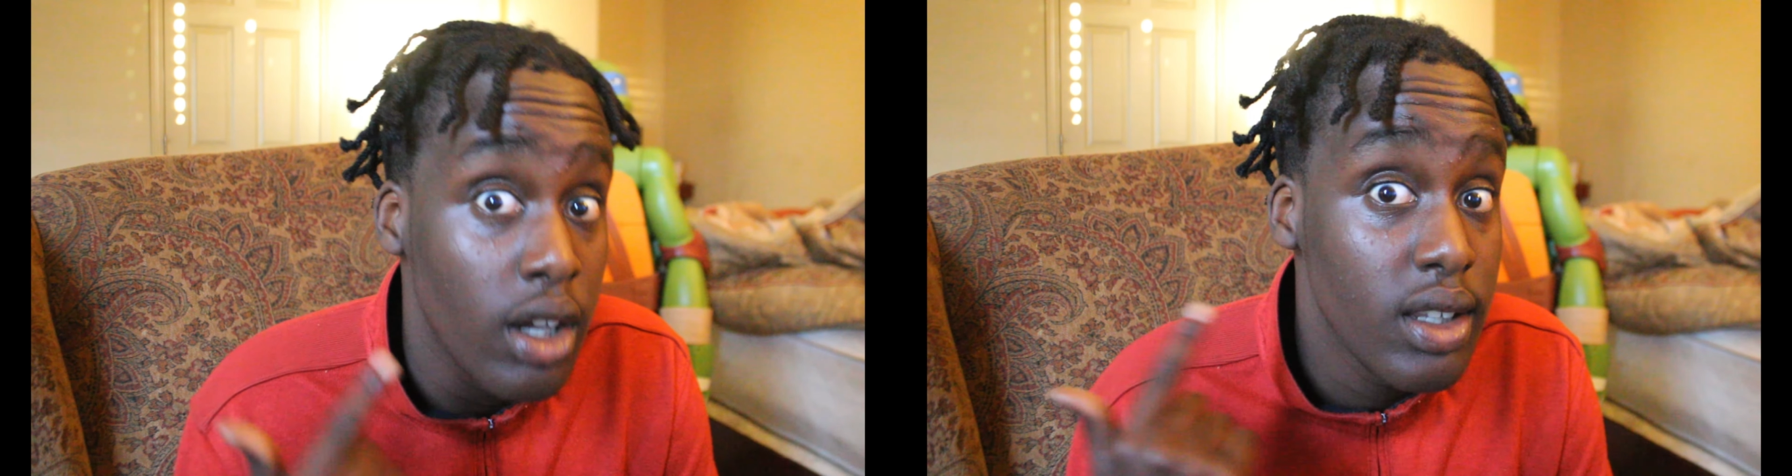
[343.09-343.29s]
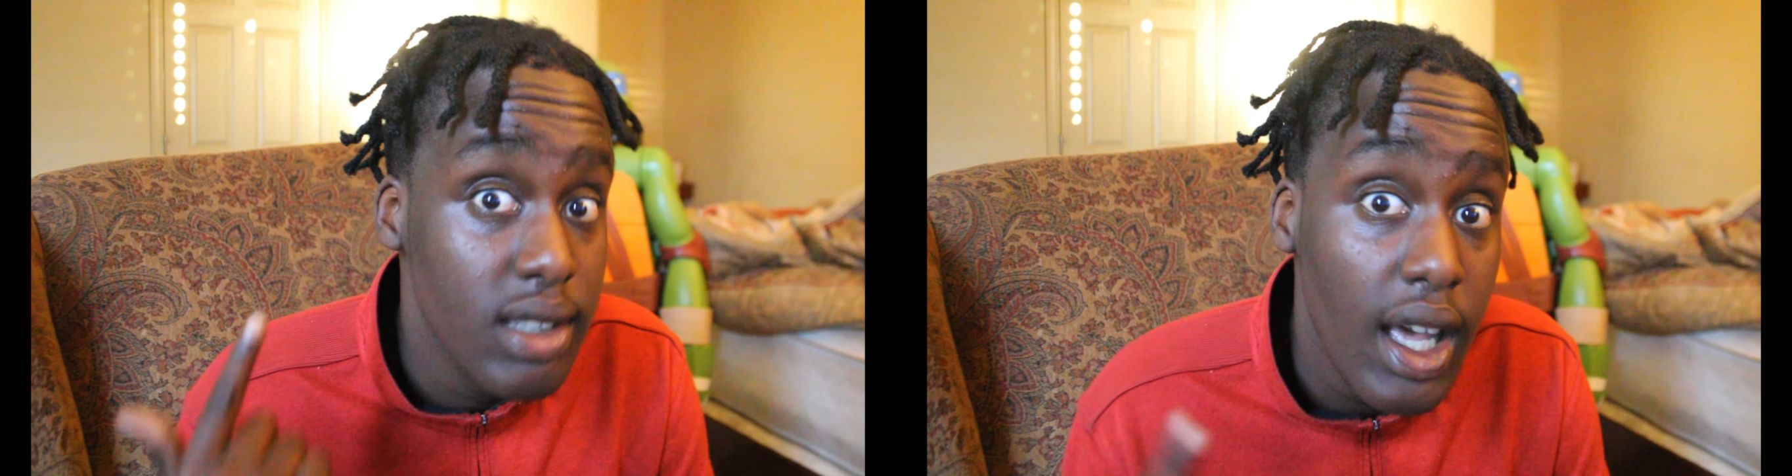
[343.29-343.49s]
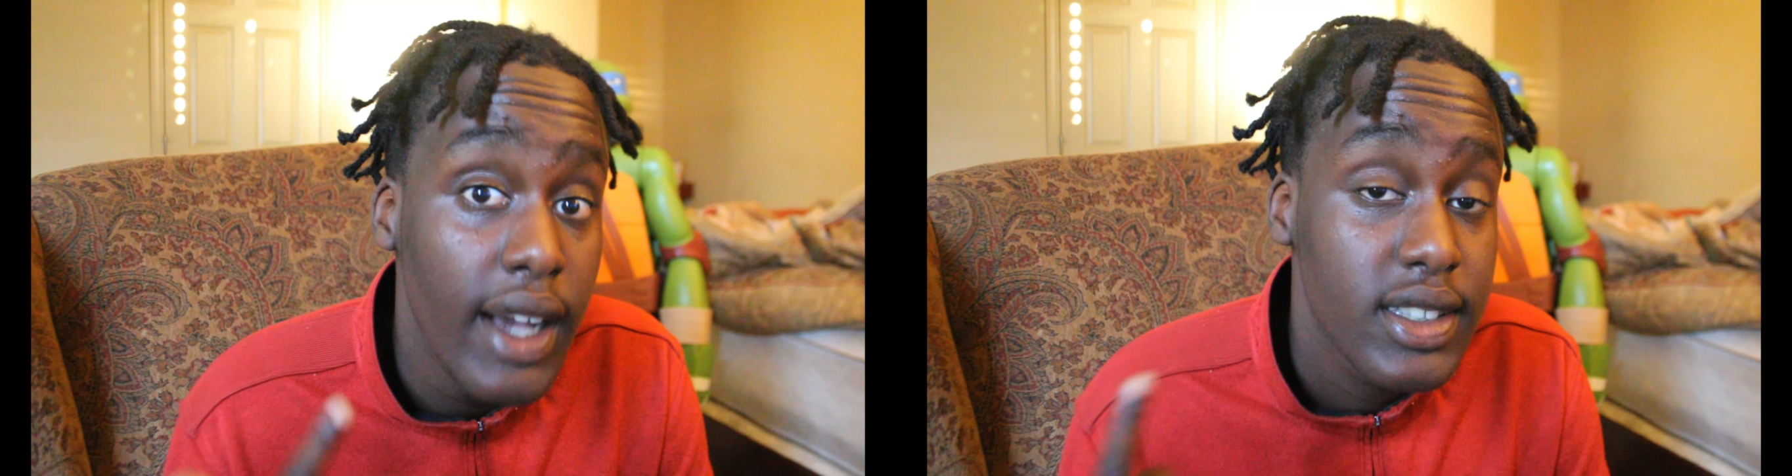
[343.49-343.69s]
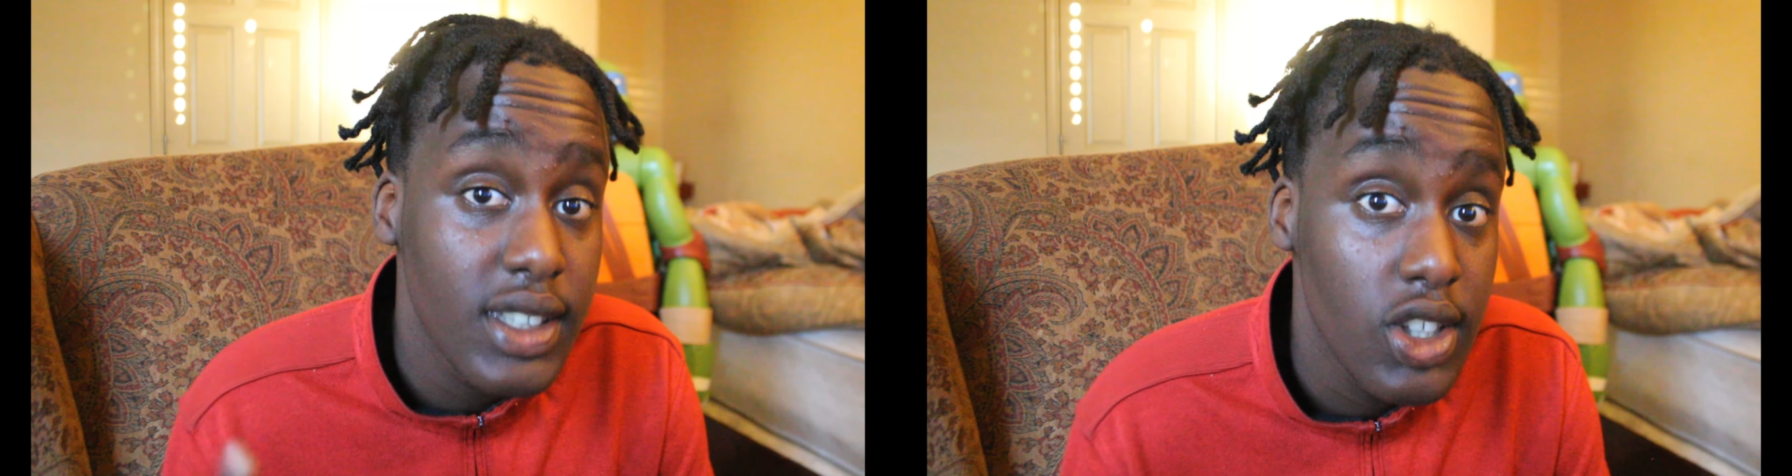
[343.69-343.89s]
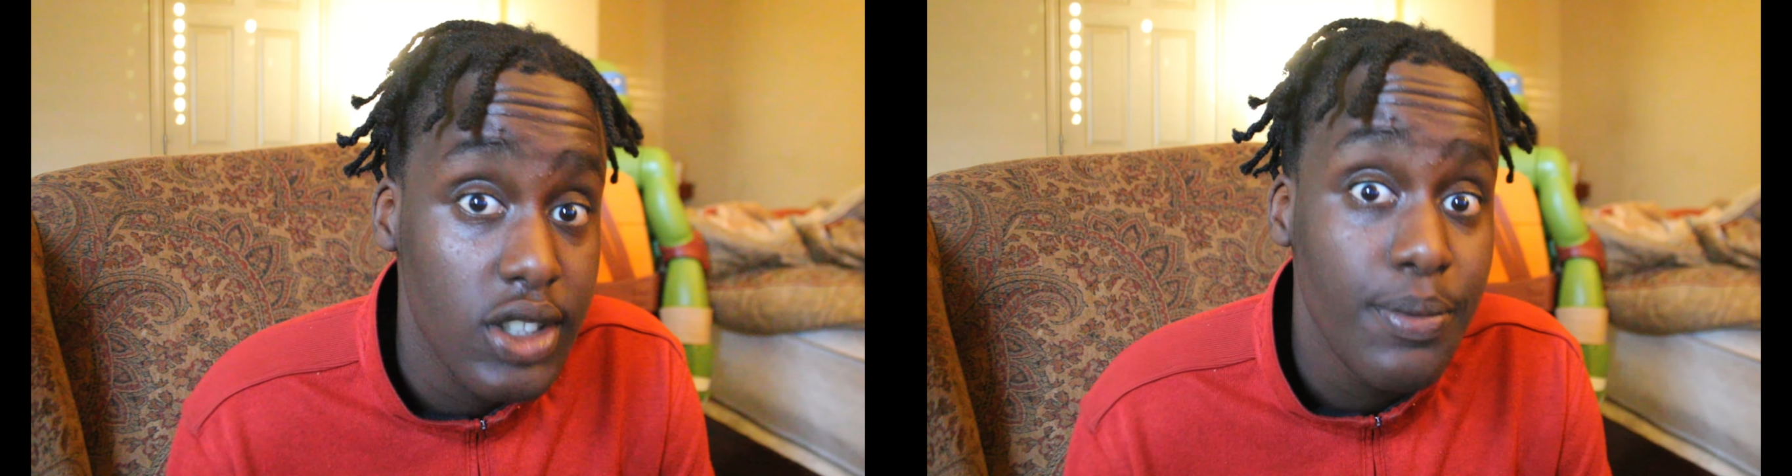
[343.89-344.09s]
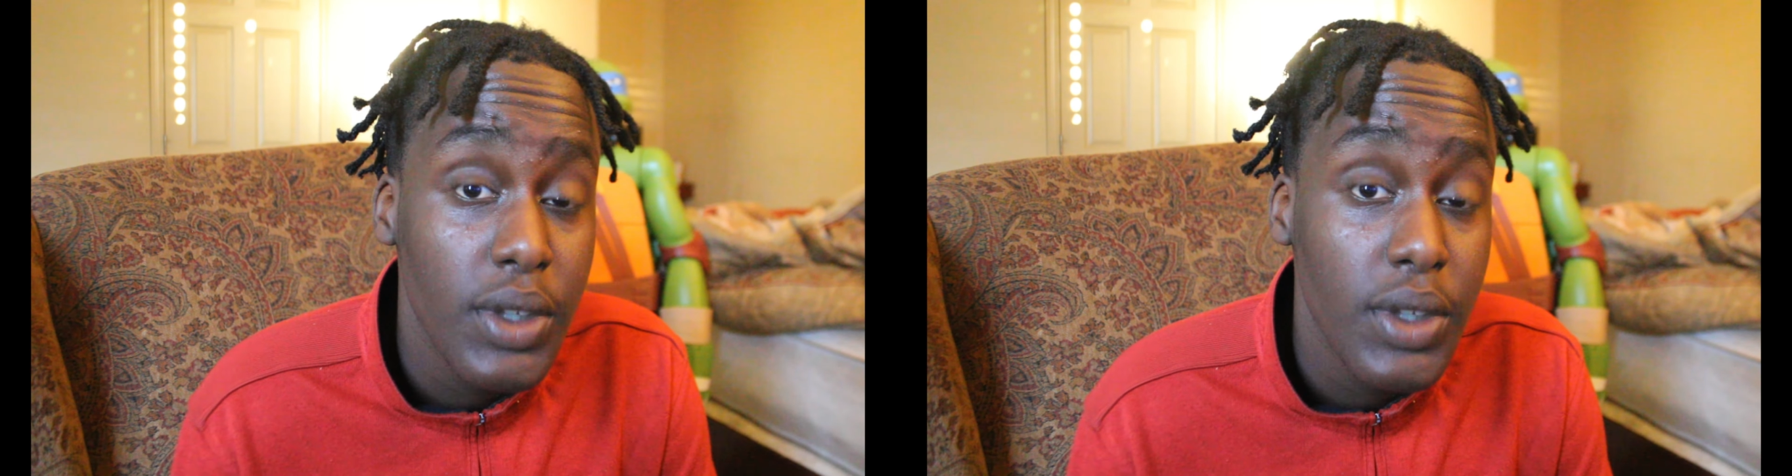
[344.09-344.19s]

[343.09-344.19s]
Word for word: on its axis,